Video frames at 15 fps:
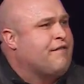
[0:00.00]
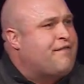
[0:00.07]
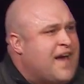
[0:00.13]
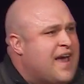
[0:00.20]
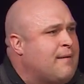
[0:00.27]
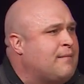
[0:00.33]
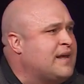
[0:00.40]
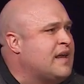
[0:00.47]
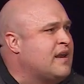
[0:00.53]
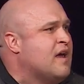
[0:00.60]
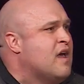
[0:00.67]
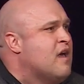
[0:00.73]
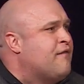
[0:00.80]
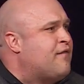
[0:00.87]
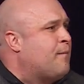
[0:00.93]
family and
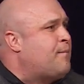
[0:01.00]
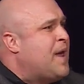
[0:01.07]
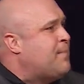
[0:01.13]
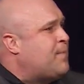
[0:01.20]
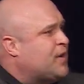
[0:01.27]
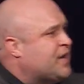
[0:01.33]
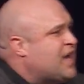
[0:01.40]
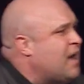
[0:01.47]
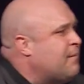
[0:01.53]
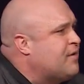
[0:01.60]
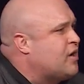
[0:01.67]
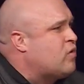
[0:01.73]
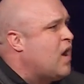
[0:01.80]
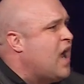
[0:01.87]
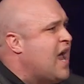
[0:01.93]
for people to come to
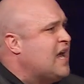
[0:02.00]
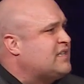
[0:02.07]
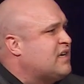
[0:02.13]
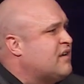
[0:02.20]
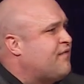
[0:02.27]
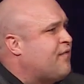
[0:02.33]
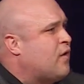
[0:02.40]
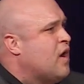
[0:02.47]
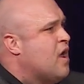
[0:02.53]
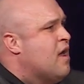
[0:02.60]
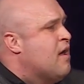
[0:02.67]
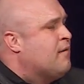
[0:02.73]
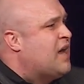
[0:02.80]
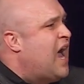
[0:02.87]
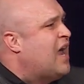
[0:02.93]
Christ and for
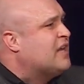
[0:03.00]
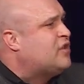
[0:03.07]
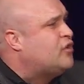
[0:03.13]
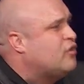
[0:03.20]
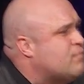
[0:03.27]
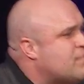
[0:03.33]
God to do